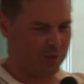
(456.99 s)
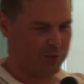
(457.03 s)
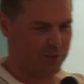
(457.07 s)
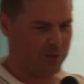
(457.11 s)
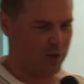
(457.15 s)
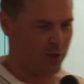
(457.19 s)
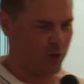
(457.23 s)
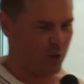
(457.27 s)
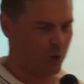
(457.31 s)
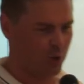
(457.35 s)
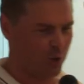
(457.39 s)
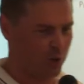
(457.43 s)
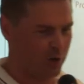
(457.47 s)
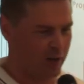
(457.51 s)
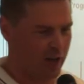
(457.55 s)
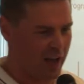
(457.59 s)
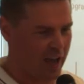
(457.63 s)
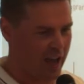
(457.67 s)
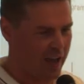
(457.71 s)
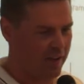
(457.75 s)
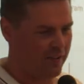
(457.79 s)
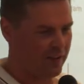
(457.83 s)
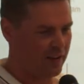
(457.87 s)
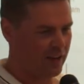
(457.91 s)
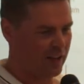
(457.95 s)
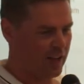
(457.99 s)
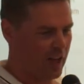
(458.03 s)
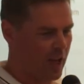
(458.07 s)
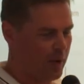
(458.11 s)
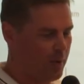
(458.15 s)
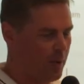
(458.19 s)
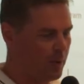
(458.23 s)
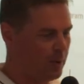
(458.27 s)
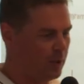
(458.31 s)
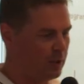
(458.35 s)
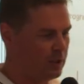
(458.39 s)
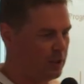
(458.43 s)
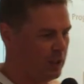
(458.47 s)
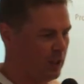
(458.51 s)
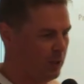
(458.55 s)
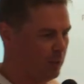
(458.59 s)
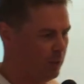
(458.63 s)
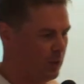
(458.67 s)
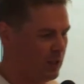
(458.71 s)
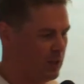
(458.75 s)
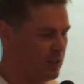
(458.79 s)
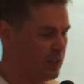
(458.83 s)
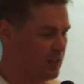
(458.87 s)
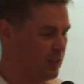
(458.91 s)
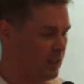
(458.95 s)
So having a capable team
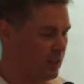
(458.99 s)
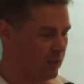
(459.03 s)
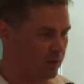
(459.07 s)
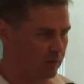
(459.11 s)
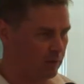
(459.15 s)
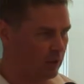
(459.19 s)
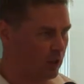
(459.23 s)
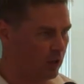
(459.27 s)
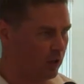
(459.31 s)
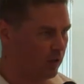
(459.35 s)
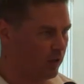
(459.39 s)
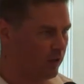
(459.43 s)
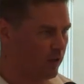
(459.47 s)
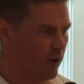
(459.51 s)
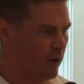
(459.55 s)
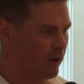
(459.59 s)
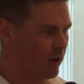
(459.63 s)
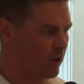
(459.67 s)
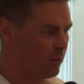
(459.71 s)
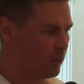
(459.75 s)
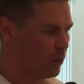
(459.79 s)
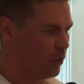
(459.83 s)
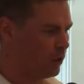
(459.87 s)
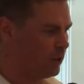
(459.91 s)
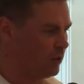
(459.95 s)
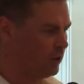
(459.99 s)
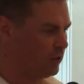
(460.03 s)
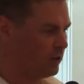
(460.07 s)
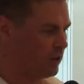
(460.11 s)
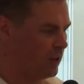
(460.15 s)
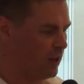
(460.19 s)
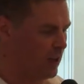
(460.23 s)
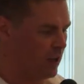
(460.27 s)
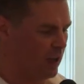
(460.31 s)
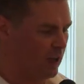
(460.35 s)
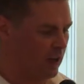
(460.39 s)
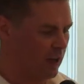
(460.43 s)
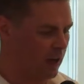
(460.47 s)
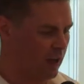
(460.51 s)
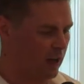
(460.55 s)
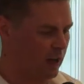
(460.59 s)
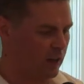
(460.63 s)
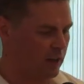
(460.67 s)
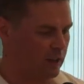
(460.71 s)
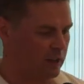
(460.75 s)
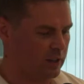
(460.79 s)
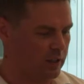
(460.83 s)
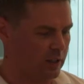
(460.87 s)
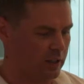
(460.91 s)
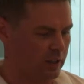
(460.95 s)
is, very important,
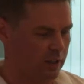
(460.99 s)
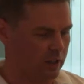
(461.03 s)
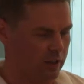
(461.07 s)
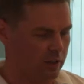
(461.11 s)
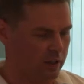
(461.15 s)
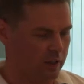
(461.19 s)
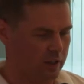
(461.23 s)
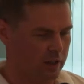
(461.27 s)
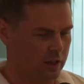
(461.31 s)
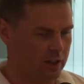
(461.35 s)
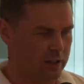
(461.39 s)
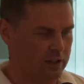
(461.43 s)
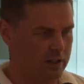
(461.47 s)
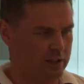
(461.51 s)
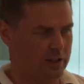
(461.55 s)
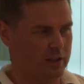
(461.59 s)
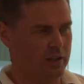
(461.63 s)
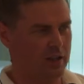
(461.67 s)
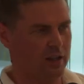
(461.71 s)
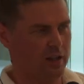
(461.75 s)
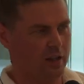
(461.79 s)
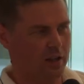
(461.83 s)
and that's